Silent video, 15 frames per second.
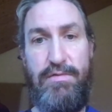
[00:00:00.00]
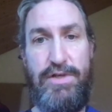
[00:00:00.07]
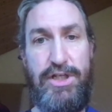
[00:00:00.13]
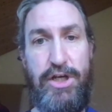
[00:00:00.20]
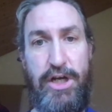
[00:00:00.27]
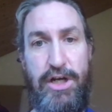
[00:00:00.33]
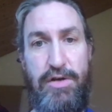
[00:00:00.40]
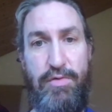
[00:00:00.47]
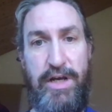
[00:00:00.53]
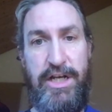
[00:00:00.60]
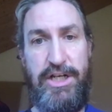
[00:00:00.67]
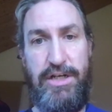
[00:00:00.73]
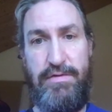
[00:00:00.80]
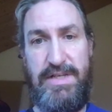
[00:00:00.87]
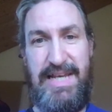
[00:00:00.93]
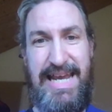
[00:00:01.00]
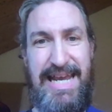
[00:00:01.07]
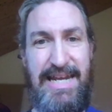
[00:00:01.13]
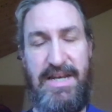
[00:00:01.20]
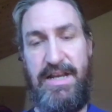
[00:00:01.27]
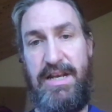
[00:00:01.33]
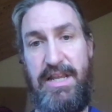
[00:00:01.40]
was going to win. She was
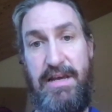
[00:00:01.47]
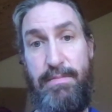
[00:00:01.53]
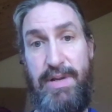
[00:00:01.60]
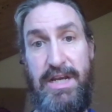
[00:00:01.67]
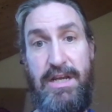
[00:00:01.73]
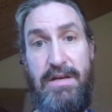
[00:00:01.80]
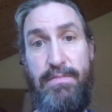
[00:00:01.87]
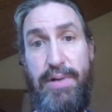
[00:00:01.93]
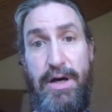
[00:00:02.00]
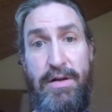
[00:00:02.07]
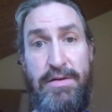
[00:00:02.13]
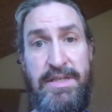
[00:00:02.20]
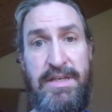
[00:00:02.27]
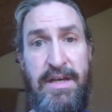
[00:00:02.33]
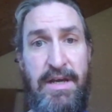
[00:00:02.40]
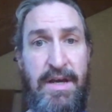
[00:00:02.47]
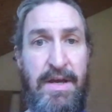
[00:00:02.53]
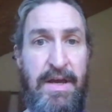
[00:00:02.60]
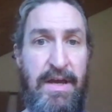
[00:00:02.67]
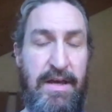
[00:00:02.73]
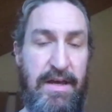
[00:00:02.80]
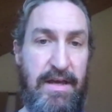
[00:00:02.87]
ahead in the opinion polls,
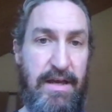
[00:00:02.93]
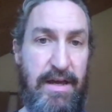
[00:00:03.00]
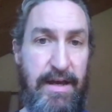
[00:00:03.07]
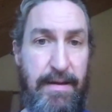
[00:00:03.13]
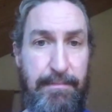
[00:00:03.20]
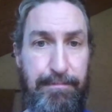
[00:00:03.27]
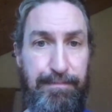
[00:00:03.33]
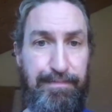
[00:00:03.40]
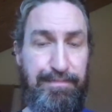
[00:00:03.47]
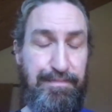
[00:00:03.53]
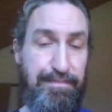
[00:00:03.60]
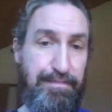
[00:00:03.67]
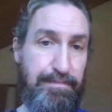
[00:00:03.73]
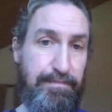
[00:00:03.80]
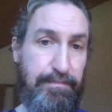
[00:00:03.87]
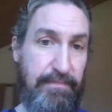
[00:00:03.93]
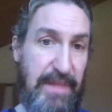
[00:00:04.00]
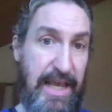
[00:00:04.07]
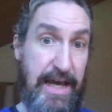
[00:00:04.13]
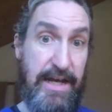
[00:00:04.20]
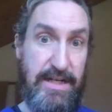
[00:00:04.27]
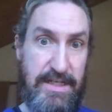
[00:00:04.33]
and
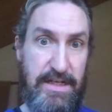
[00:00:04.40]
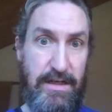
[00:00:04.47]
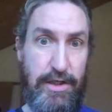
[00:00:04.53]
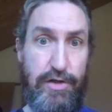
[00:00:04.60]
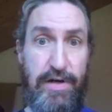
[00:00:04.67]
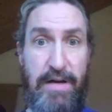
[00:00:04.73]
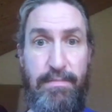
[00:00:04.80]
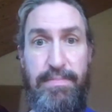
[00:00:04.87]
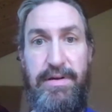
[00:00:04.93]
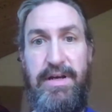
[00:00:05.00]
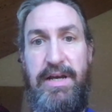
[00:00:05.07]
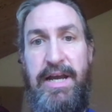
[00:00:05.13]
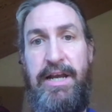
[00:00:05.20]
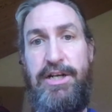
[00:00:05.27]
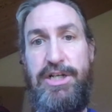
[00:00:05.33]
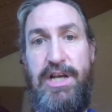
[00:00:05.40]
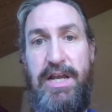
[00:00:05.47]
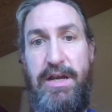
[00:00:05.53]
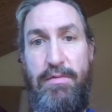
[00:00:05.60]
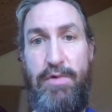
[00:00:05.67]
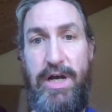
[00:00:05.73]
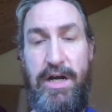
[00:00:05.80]
still Trump
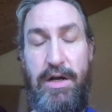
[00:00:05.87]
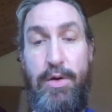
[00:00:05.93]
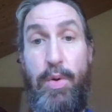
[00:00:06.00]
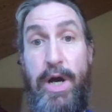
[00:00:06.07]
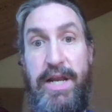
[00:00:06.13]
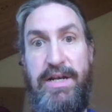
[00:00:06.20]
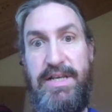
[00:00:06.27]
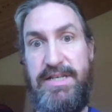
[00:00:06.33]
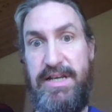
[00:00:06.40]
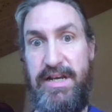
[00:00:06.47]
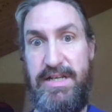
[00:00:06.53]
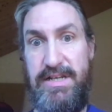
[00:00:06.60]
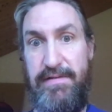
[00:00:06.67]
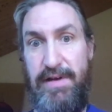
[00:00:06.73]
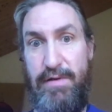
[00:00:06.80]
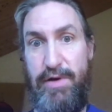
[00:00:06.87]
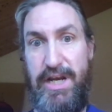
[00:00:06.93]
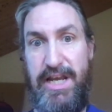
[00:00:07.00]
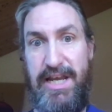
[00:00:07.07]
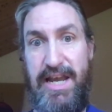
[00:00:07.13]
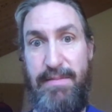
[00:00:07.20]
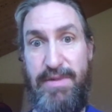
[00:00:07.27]
actually won quite decisively when
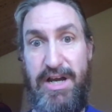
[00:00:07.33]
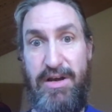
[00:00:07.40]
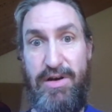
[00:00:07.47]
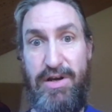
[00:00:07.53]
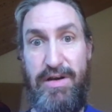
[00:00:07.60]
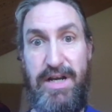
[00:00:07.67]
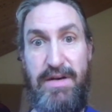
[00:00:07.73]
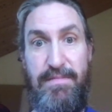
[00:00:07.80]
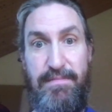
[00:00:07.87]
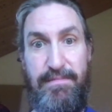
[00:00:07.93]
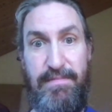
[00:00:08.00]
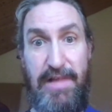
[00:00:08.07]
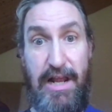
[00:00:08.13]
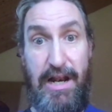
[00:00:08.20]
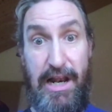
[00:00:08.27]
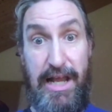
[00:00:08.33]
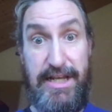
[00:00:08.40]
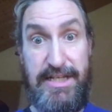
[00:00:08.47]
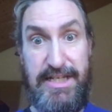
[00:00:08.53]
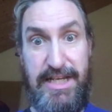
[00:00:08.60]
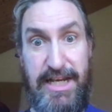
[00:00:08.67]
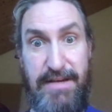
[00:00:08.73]
it came down to it.
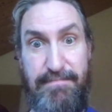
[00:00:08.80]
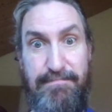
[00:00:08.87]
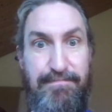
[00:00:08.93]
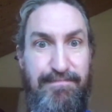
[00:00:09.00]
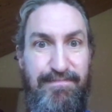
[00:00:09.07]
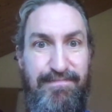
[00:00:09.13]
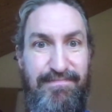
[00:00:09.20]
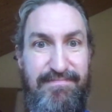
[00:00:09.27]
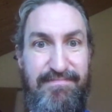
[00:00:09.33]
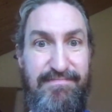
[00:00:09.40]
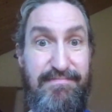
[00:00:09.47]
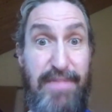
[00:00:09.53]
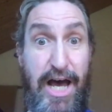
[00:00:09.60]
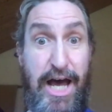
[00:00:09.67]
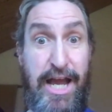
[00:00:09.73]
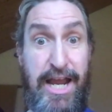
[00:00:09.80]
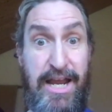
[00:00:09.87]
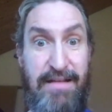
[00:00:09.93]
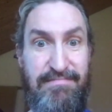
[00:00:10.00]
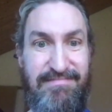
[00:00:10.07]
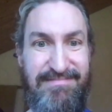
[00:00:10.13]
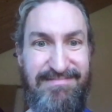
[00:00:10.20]
Let's see. Bye.